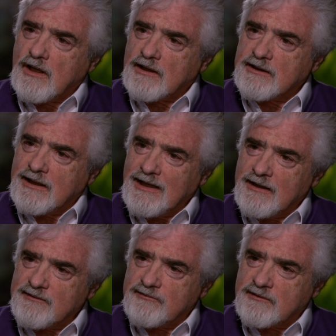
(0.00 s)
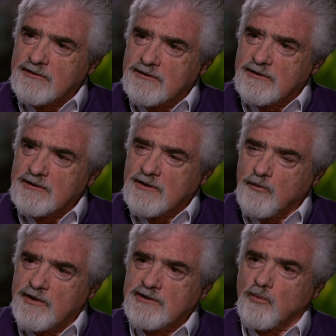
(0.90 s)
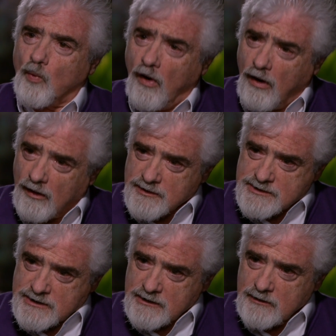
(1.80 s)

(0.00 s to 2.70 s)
at the galaxy the way it was